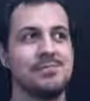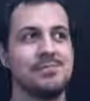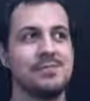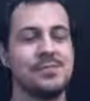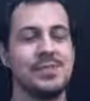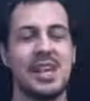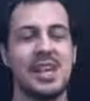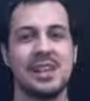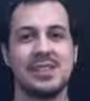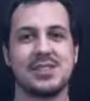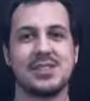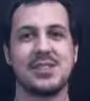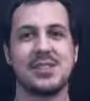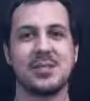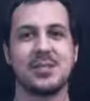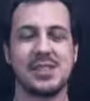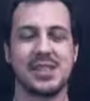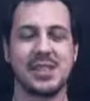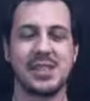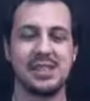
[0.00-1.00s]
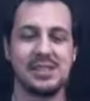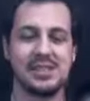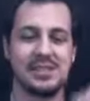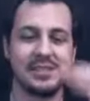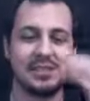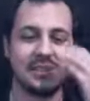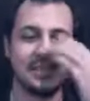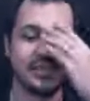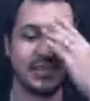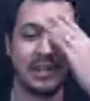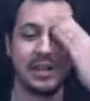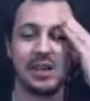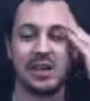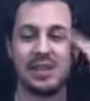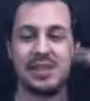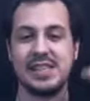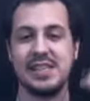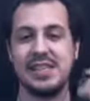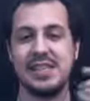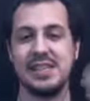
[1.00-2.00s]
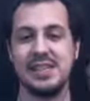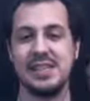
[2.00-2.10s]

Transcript: Yeah, so, but then, what's his